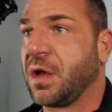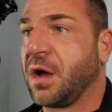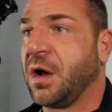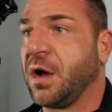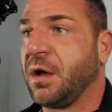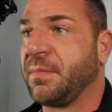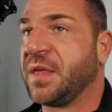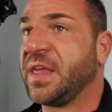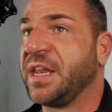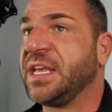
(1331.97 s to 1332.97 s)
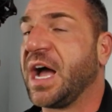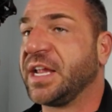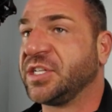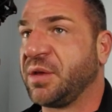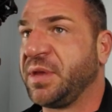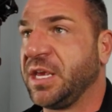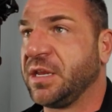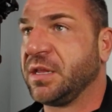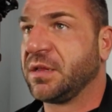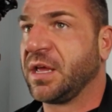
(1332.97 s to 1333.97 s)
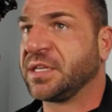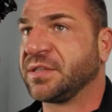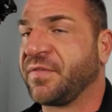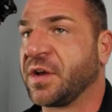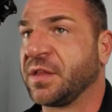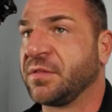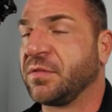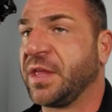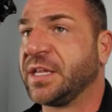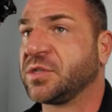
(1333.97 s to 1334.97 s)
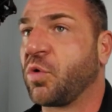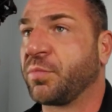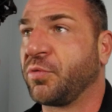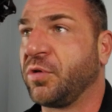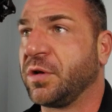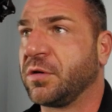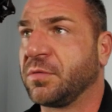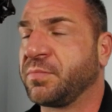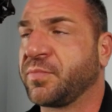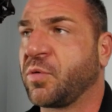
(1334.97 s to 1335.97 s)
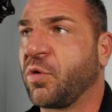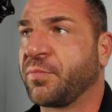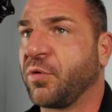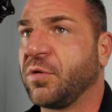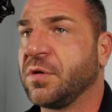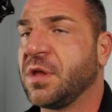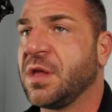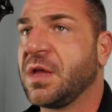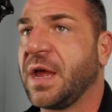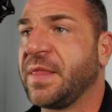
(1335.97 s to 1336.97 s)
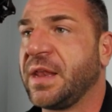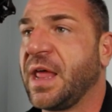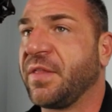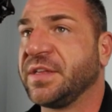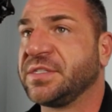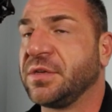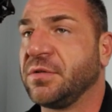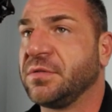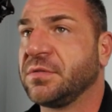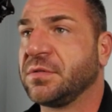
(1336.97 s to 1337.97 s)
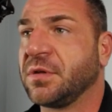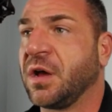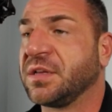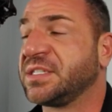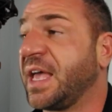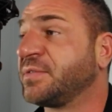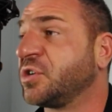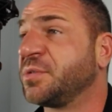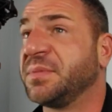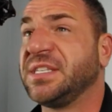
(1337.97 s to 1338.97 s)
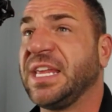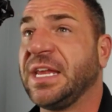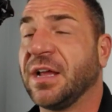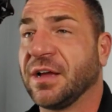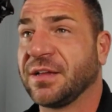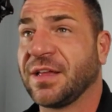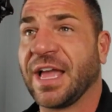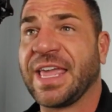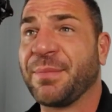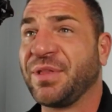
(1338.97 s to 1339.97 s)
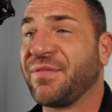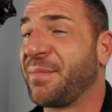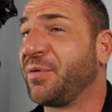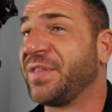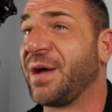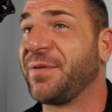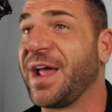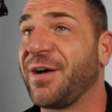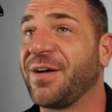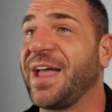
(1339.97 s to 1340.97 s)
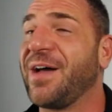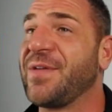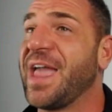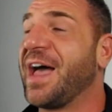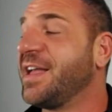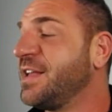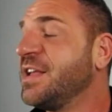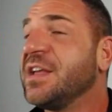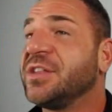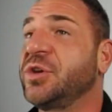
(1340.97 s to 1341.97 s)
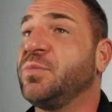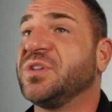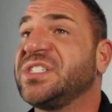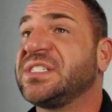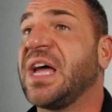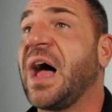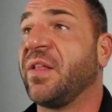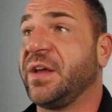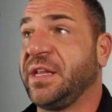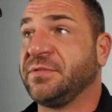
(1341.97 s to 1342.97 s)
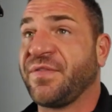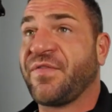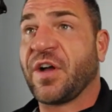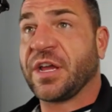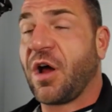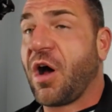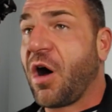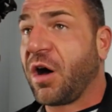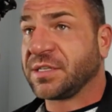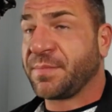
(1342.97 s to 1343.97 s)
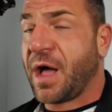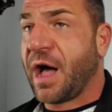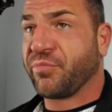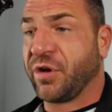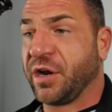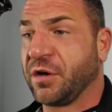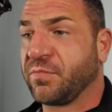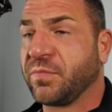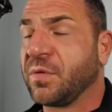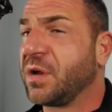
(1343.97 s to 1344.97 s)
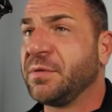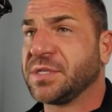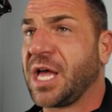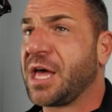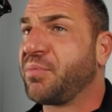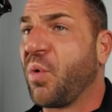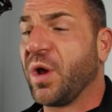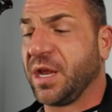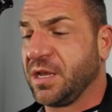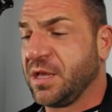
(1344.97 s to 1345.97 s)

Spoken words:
And then he got NJP'd as a fucking Lance Corporal or Corporal. And then now this dude, Staff Sergeant Medina. I can't believe I pulled that one out. Hell yeah. Dude was solid. He was a fucking awesome operator. He was on point.